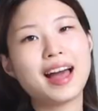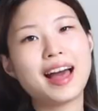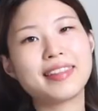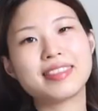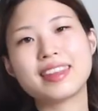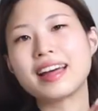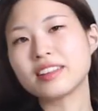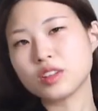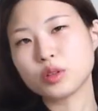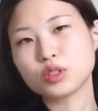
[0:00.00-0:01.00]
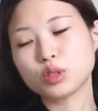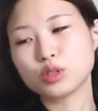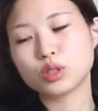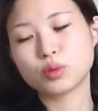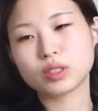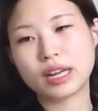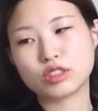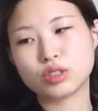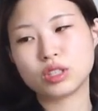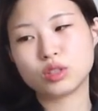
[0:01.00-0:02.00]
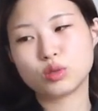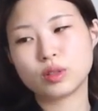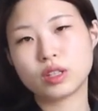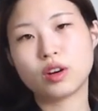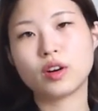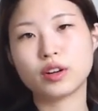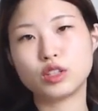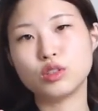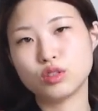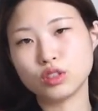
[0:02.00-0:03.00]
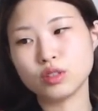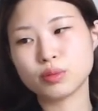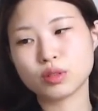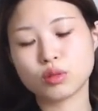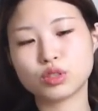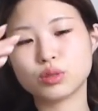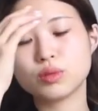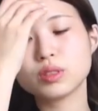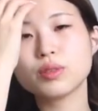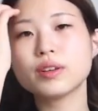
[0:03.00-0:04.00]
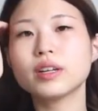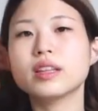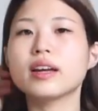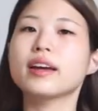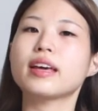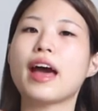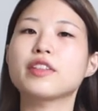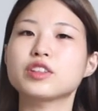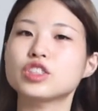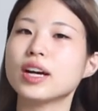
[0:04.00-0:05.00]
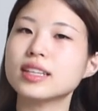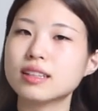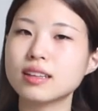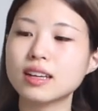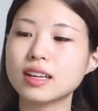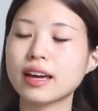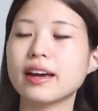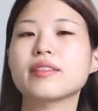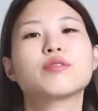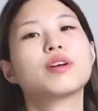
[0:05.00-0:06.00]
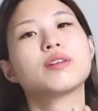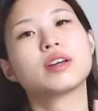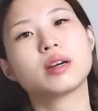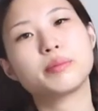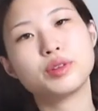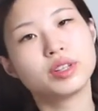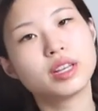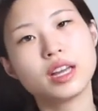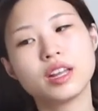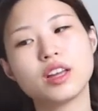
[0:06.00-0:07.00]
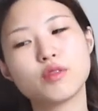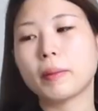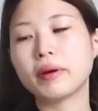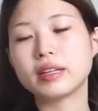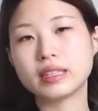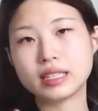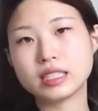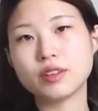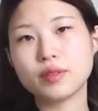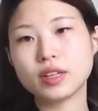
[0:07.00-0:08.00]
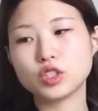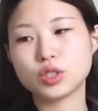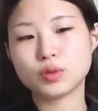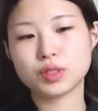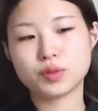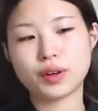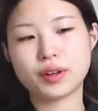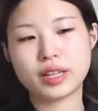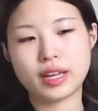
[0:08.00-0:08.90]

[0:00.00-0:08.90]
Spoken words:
At that Dior show, she was actually doing her YouTube, so she was very like energetic and very communicative. But in this event, she was very